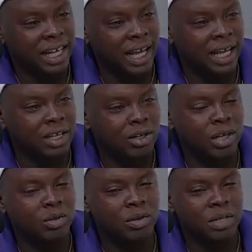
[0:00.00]
So that's what I'm
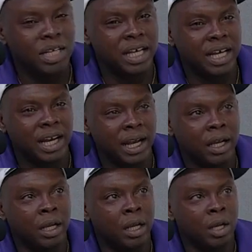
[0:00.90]
saying. Like
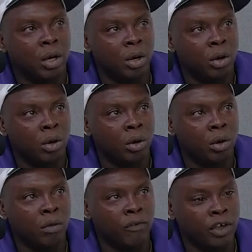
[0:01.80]
for
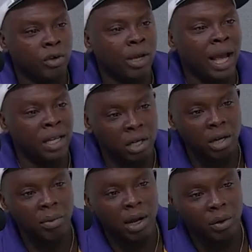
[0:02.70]
you guys to come out
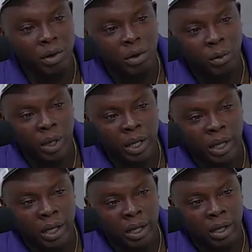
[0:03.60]
with the win.
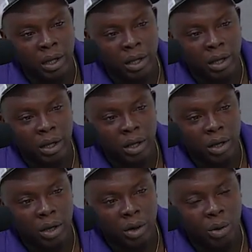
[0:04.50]

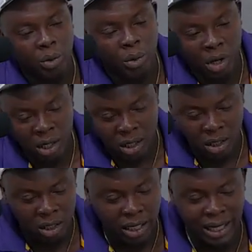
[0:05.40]
What,
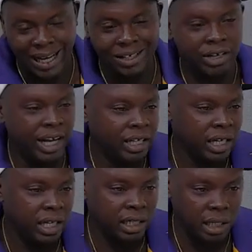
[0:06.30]
and I ain't trying to tell you,
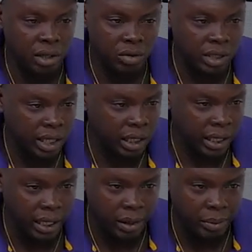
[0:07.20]
don't tell the game
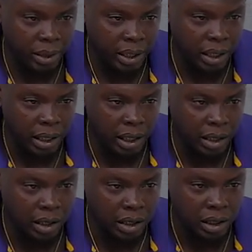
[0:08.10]
plan, because
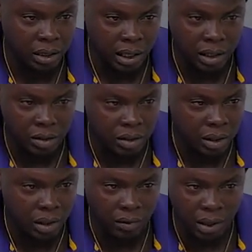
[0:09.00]
they some
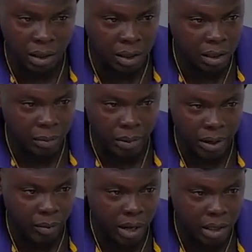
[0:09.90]
guns, they probably
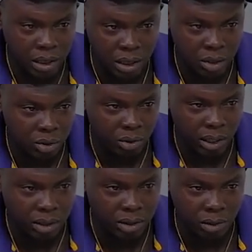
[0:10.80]
watched it too now, so
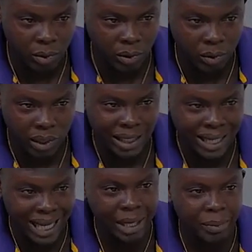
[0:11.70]
we don't want the game
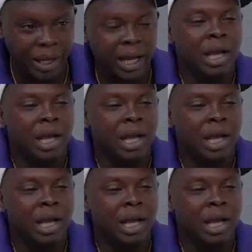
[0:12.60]
plan.